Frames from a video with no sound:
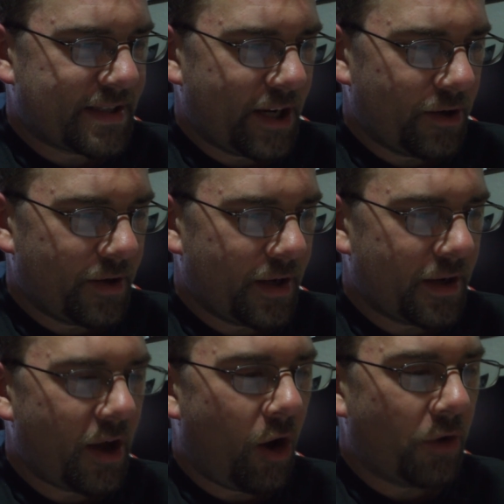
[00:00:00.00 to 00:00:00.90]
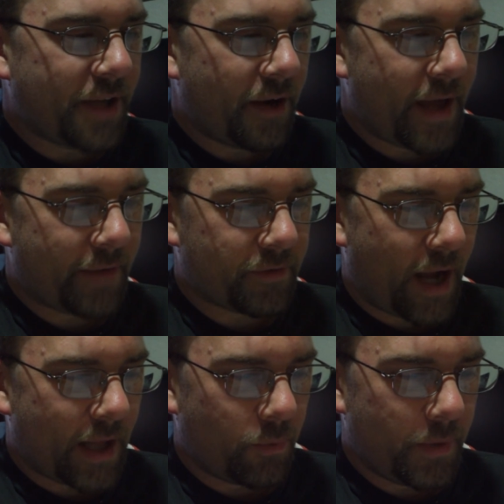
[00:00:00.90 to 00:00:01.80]
take to tear it all down after
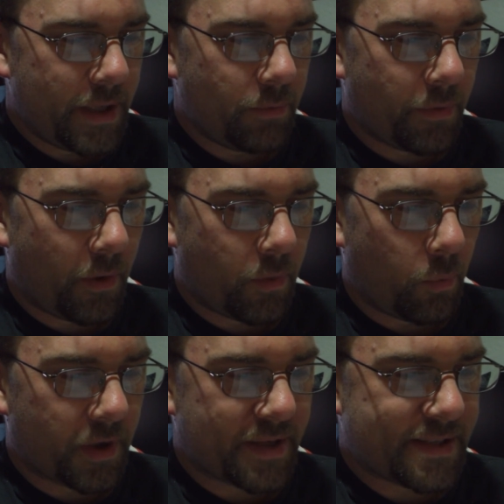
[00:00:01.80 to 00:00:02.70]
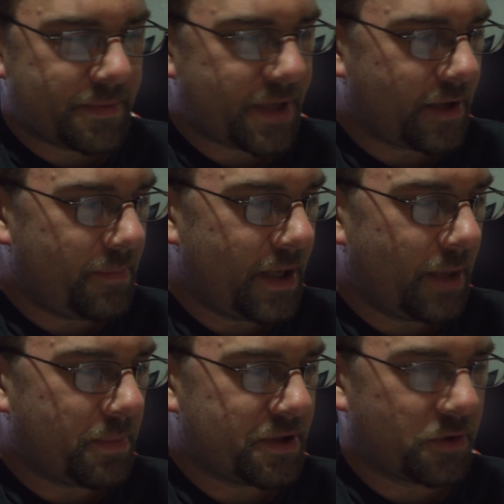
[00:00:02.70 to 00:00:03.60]
Halloween? With all the work, it seems like it'd be
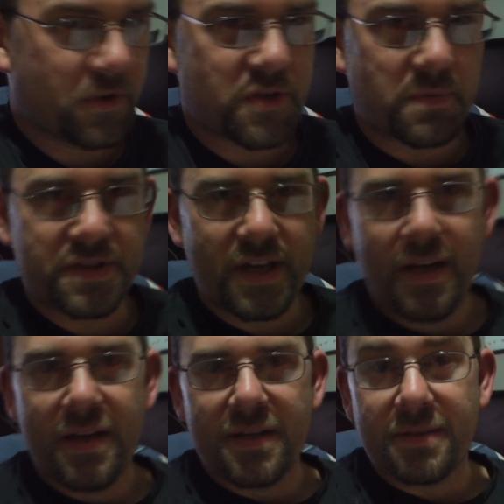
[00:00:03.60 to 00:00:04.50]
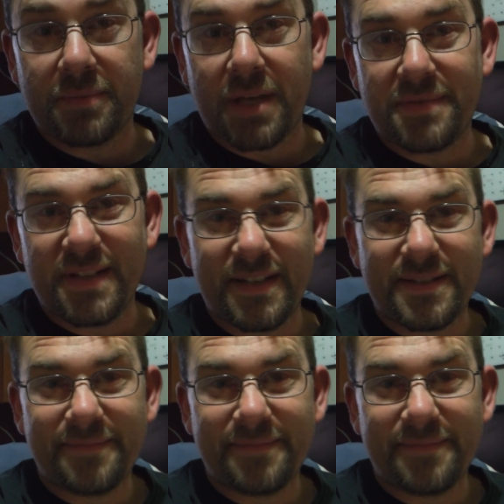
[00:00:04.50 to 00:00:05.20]
up until Christmas. Sometimes it